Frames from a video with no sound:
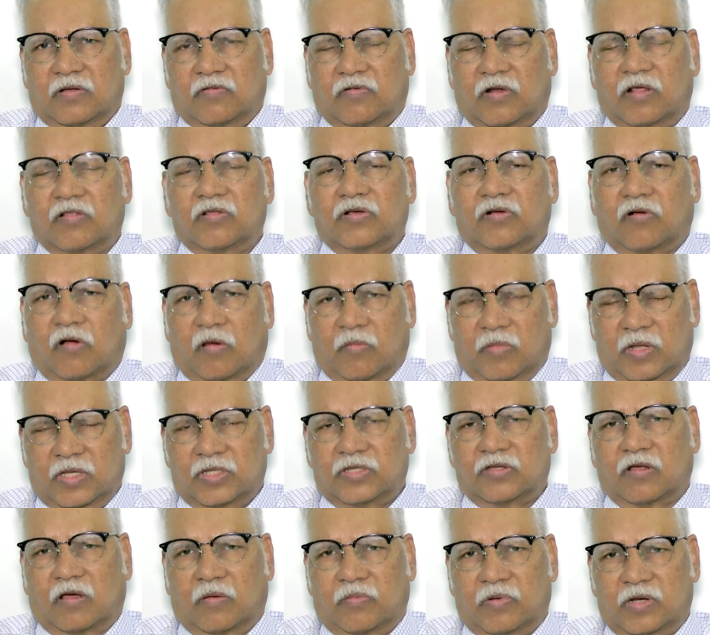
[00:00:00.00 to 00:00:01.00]
one of the
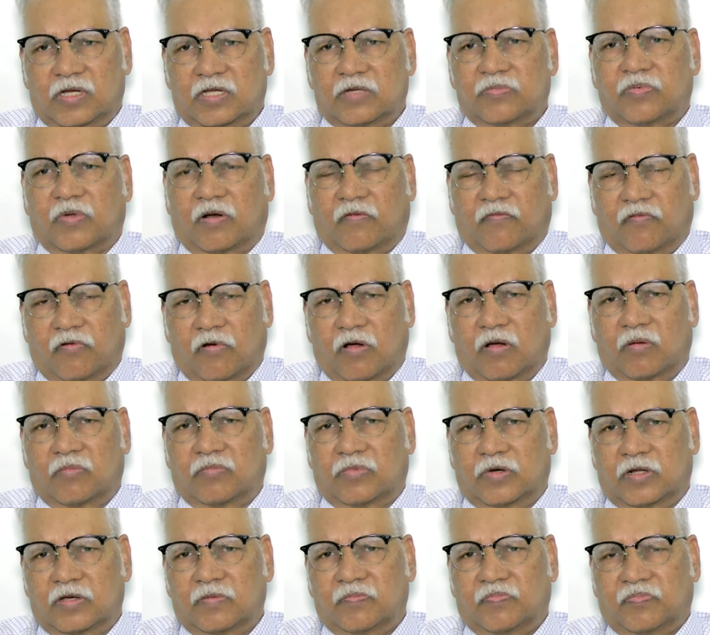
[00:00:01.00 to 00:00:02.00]
commonest operations
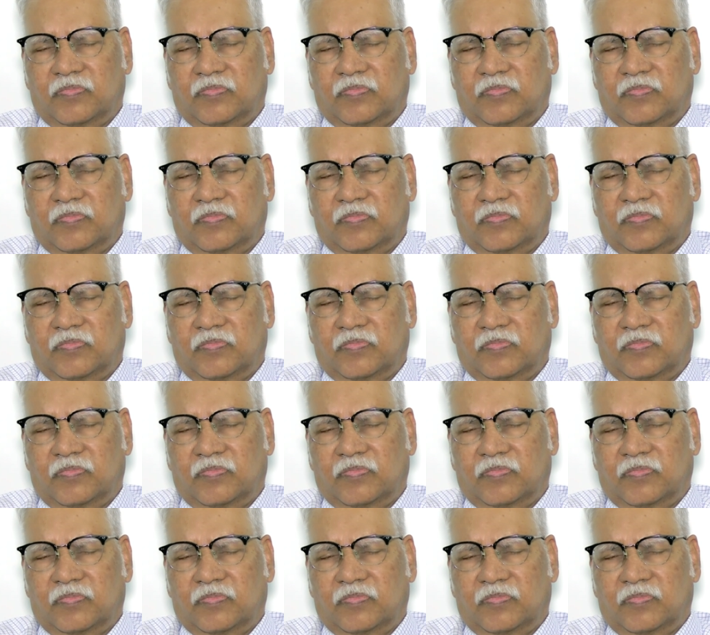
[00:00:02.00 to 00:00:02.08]
performed.